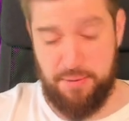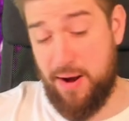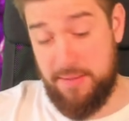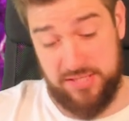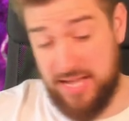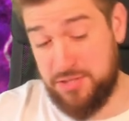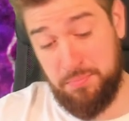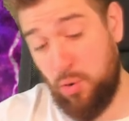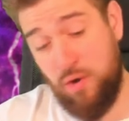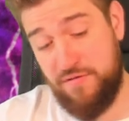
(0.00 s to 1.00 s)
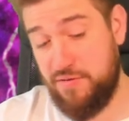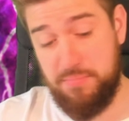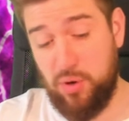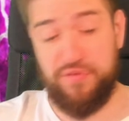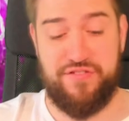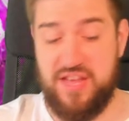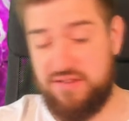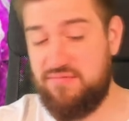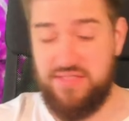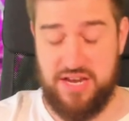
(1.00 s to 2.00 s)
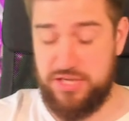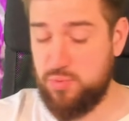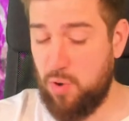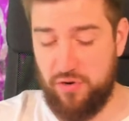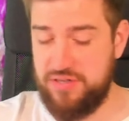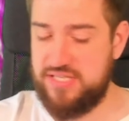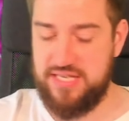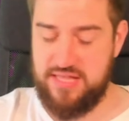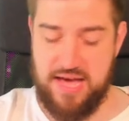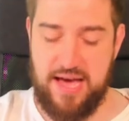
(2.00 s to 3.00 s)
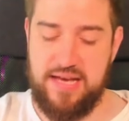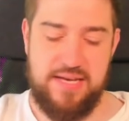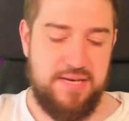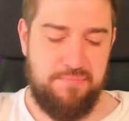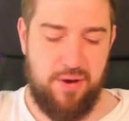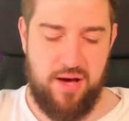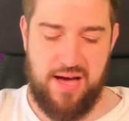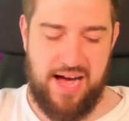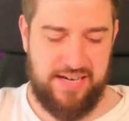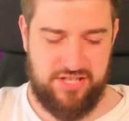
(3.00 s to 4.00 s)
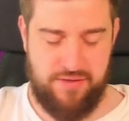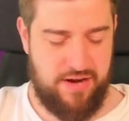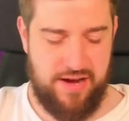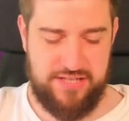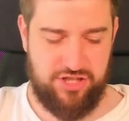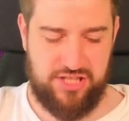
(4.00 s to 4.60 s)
Perhaps that's more of a buff than is warranted there, but I don't know.